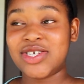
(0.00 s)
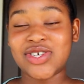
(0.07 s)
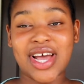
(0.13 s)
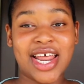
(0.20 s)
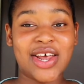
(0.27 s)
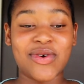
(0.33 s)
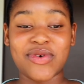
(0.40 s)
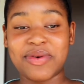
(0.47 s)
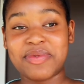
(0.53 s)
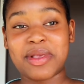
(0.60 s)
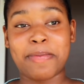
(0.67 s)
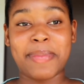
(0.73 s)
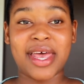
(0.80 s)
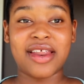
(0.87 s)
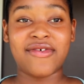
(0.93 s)
trying to reap
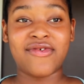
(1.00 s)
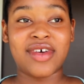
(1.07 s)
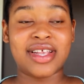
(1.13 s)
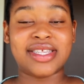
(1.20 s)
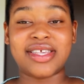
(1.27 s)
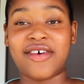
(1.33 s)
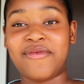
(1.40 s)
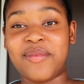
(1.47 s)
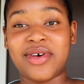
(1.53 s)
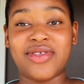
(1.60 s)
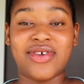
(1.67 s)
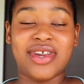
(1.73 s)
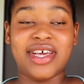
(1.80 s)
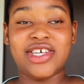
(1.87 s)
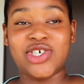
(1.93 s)
the benefits of
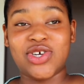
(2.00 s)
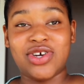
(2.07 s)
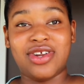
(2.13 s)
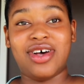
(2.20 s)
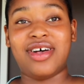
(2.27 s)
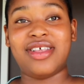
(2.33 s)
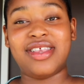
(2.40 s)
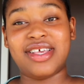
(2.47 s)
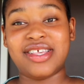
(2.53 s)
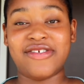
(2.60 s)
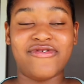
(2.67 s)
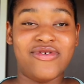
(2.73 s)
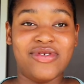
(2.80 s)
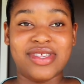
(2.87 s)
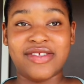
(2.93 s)
Mother Nature and all these
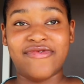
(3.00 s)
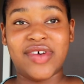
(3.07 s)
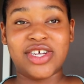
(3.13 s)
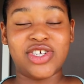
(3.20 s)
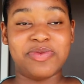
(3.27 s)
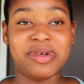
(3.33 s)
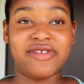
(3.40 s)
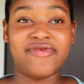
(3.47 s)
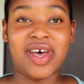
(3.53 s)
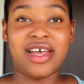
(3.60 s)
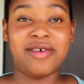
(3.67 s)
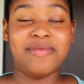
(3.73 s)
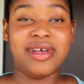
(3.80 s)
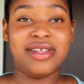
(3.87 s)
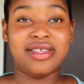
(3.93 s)
fruits, vegetables,
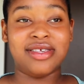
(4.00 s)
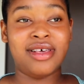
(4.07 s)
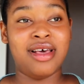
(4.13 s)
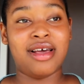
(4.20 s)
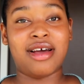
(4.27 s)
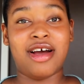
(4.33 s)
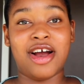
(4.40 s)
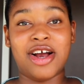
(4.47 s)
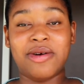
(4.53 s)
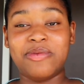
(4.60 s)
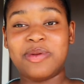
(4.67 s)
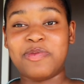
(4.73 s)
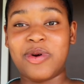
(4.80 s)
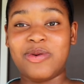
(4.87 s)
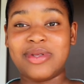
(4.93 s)
vitamins,
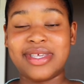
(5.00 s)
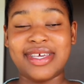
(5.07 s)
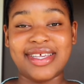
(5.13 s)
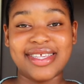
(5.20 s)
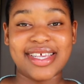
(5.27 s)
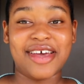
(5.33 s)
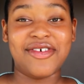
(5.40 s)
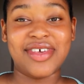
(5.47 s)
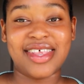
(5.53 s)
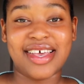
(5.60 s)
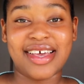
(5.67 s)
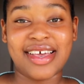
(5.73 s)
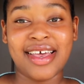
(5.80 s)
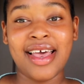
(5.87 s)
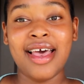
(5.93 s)
carbs, proteins,
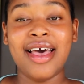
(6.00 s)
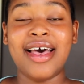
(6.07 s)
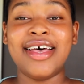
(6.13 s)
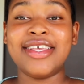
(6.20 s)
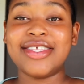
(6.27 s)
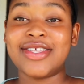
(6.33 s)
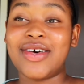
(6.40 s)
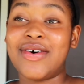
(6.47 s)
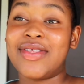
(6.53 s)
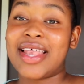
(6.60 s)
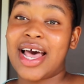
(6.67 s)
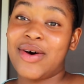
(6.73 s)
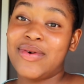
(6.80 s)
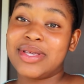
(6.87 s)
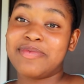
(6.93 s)
everything. So
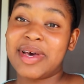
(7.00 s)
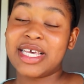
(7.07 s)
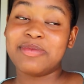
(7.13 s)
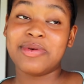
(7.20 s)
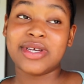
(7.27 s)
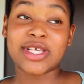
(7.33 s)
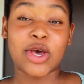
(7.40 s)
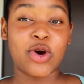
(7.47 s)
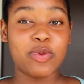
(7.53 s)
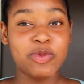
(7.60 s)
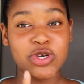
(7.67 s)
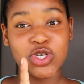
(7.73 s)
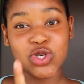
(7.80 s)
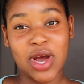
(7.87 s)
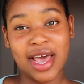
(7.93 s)
that was my experience. I
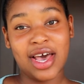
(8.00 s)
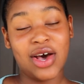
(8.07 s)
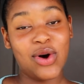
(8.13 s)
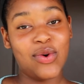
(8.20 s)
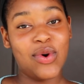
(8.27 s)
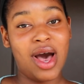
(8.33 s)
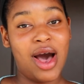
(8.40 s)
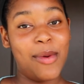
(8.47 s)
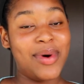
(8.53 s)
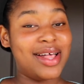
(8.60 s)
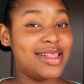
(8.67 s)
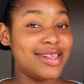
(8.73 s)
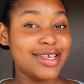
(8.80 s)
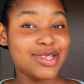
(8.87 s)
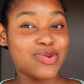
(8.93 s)
hope you try out um,
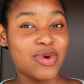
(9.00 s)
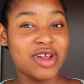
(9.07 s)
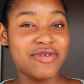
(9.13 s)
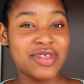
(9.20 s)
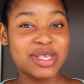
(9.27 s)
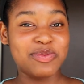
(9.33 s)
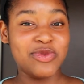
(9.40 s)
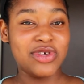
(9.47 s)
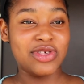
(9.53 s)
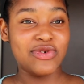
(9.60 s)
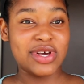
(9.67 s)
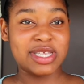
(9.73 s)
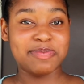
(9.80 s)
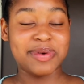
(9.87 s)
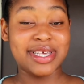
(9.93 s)
at least one of the smoothie
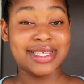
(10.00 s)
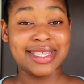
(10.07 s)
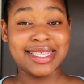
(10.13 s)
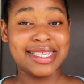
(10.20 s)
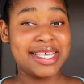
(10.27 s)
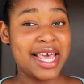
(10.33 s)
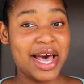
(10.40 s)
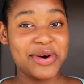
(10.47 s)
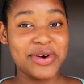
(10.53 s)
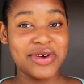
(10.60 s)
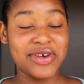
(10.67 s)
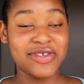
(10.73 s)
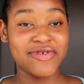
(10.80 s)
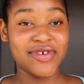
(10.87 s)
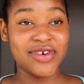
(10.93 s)
recipes to see how it
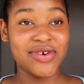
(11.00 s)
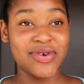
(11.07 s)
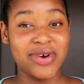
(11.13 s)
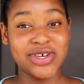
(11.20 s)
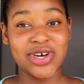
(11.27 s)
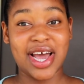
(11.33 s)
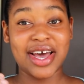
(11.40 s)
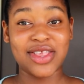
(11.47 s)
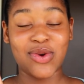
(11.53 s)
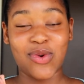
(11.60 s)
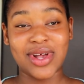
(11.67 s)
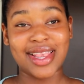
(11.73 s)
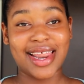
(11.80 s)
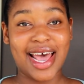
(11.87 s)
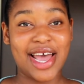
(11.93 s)
goes for you, or try out the
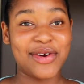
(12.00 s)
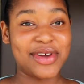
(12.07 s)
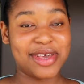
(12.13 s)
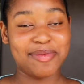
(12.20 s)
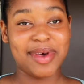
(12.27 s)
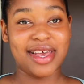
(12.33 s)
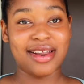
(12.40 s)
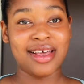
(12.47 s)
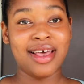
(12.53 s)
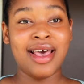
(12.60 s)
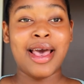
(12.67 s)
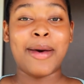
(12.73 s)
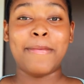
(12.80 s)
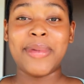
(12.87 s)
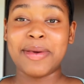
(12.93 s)
one that I recommend.
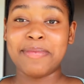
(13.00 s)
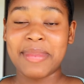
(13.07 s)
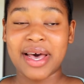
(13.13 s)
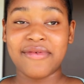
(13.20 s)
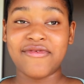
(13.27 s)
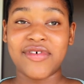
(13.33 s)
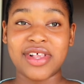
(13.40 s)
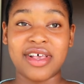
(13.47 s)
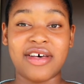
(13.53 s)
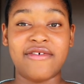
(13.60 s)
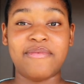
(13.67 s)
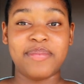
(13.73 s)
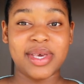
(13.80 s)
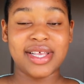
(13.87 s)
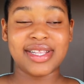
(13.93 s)
Be mindful
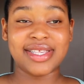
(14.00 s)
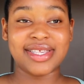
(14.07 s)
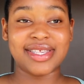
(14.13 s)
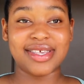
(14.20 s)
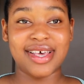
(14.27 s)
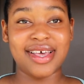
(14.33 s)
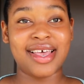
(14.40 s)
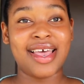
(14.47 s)
of beets